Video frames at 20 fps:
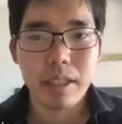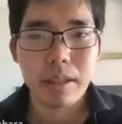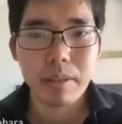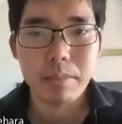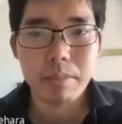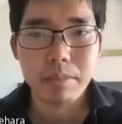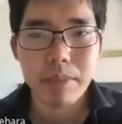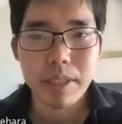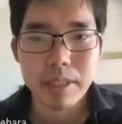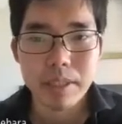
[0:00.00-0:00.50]

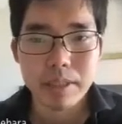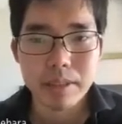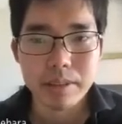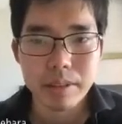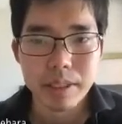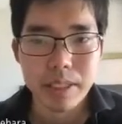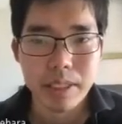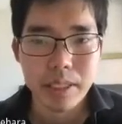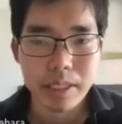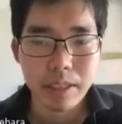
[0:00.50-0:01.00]
But
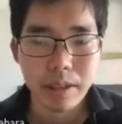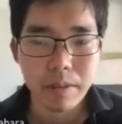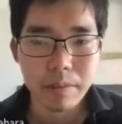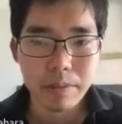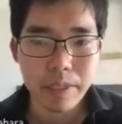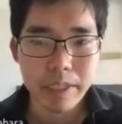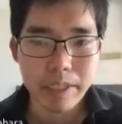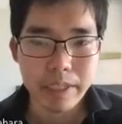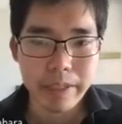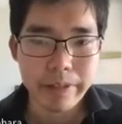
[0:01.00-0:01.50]
in
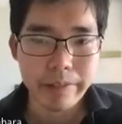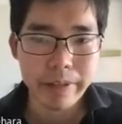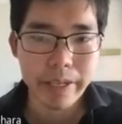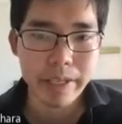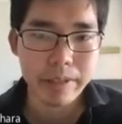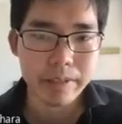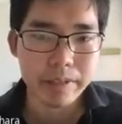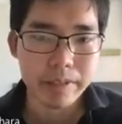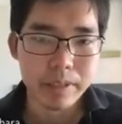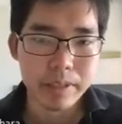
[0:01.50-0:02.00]
offline
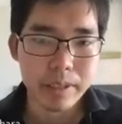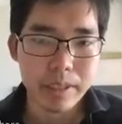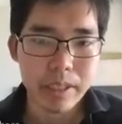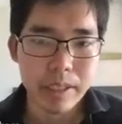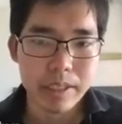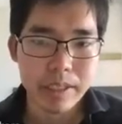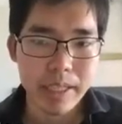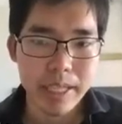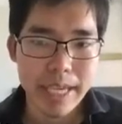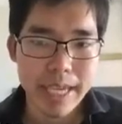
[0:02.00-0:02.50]
RL,
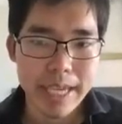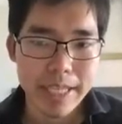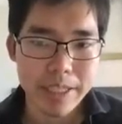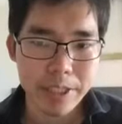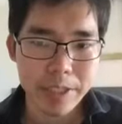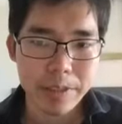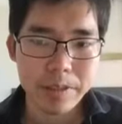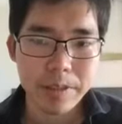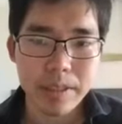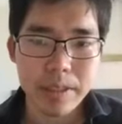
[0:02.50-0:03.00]
the
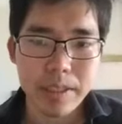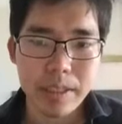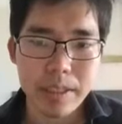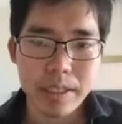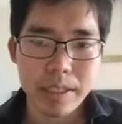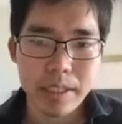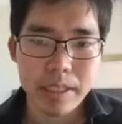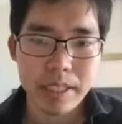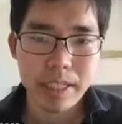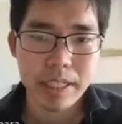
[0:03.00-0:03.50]
agents
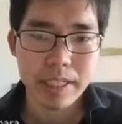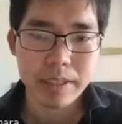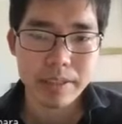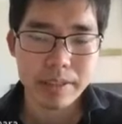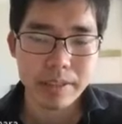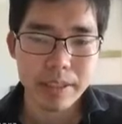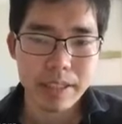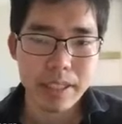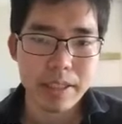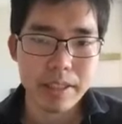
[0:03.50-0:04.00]

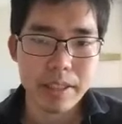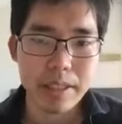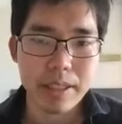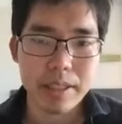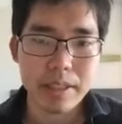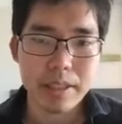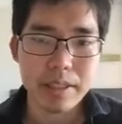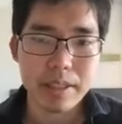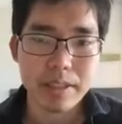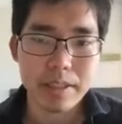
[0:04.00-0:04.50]
in
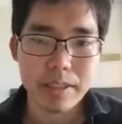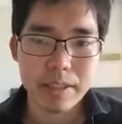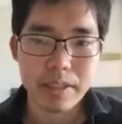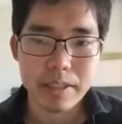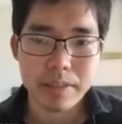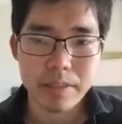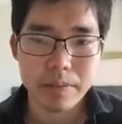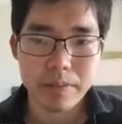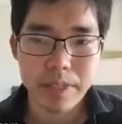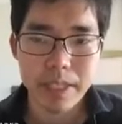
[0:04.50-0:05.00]

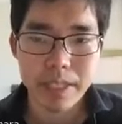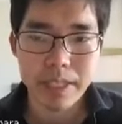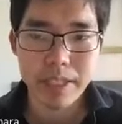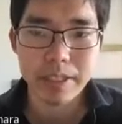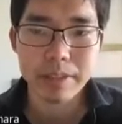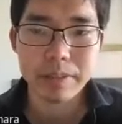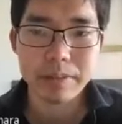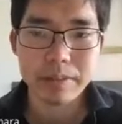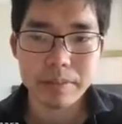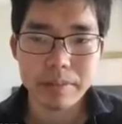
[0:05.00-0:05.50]
this
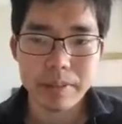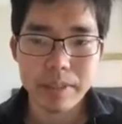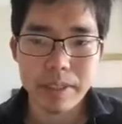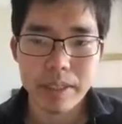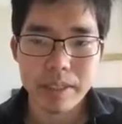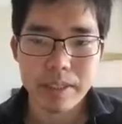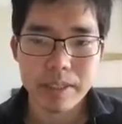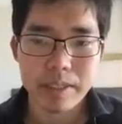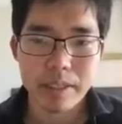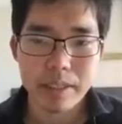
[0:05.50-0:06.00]
figure,
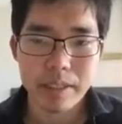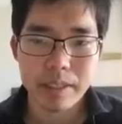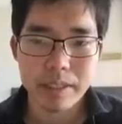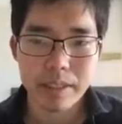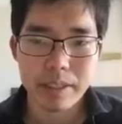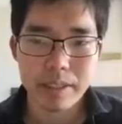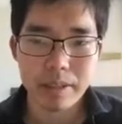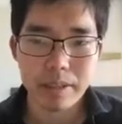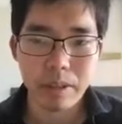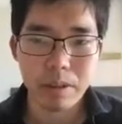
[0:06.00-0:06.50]

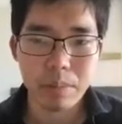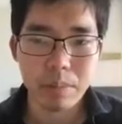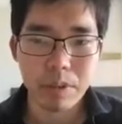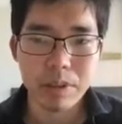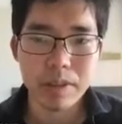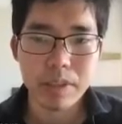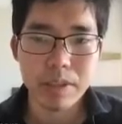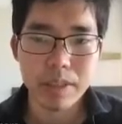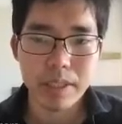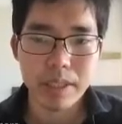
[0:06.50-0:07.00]
the
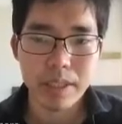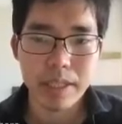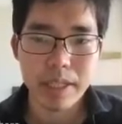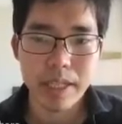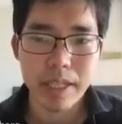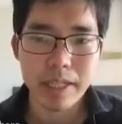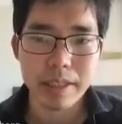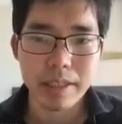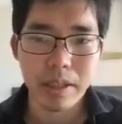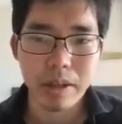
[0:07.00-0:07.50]
robots
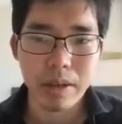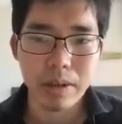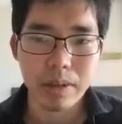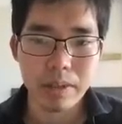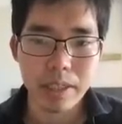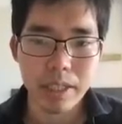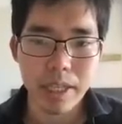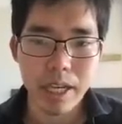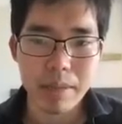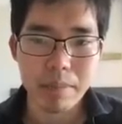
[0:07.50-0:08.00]
can
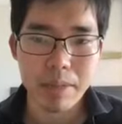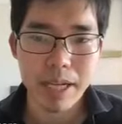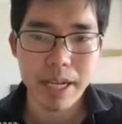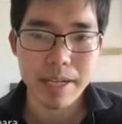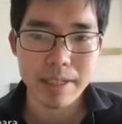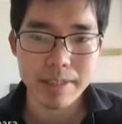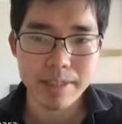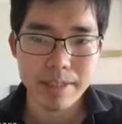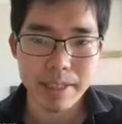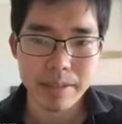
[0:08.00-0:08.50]
only have
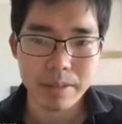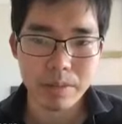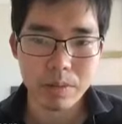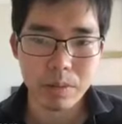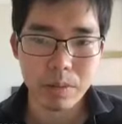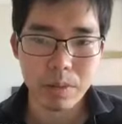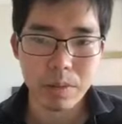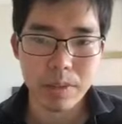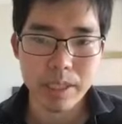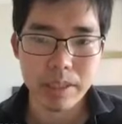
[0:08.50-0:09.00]
access
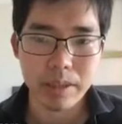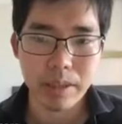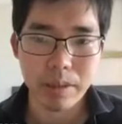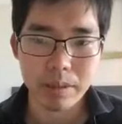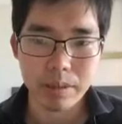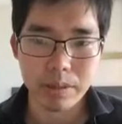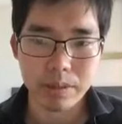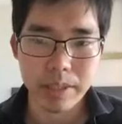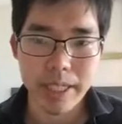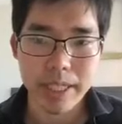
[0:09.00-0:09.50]
to the
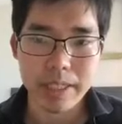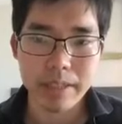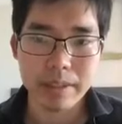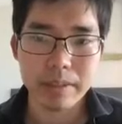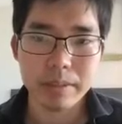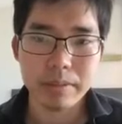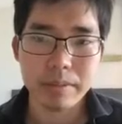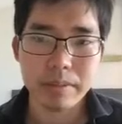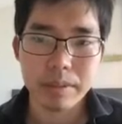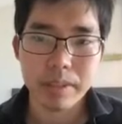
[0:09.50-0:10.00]
logged
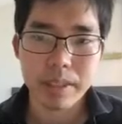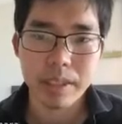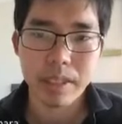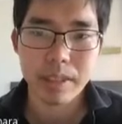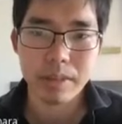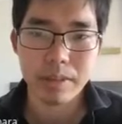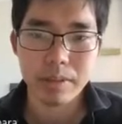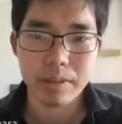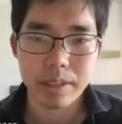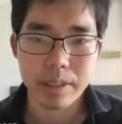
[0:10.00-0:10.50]
data.
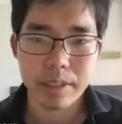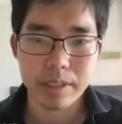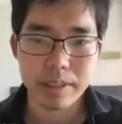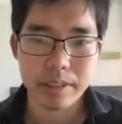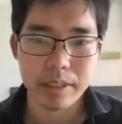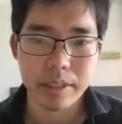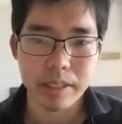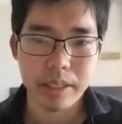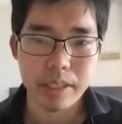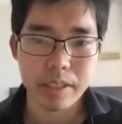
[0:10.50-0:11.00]
So
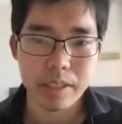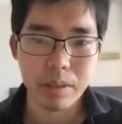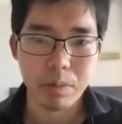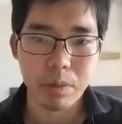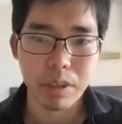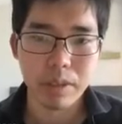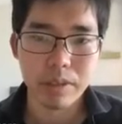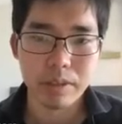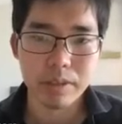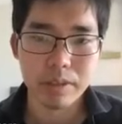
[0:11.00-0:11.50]
the
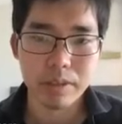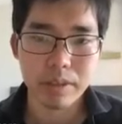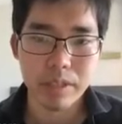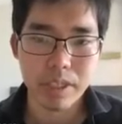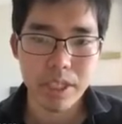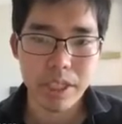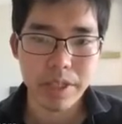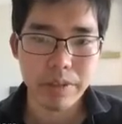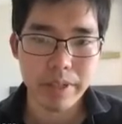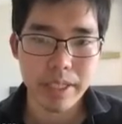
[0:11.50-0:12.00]
world
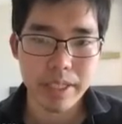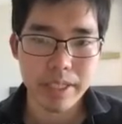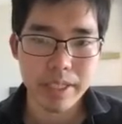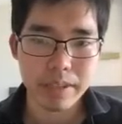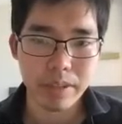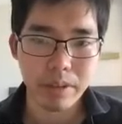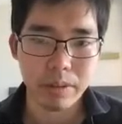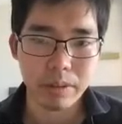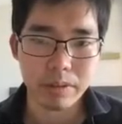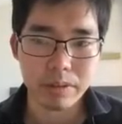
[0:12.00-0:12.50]
generates
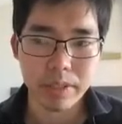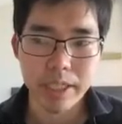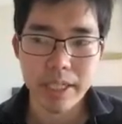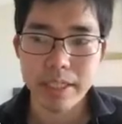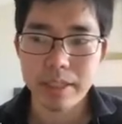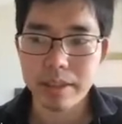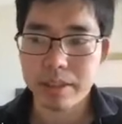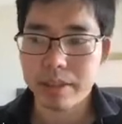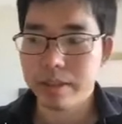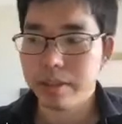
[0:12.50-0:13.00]
logged
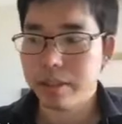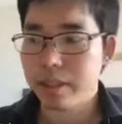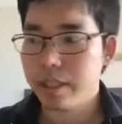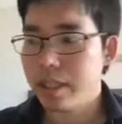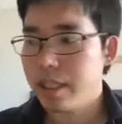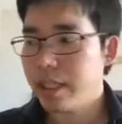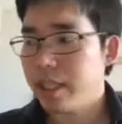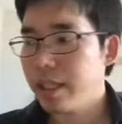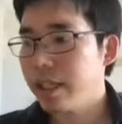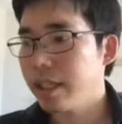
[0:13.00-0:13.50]
data,
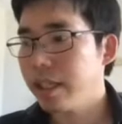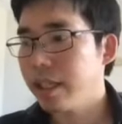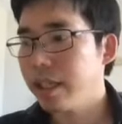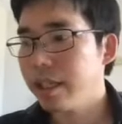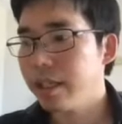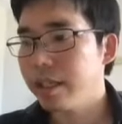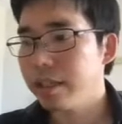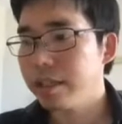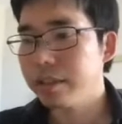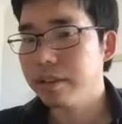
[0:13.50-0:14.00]

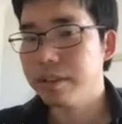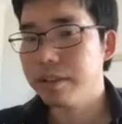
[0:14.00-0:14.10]
and